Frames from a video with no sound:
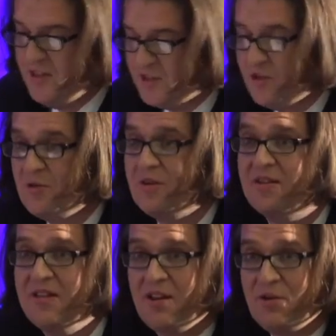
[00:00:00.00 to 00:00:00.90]
So
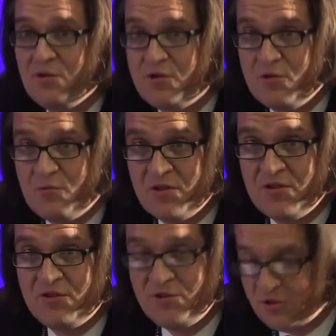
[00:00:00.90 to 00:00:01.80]
they also
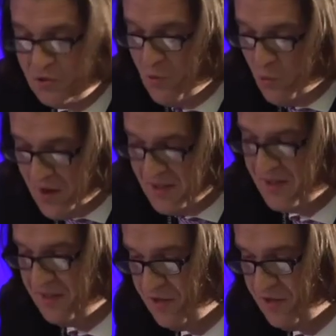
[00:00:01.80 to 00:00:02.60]
wanted to know when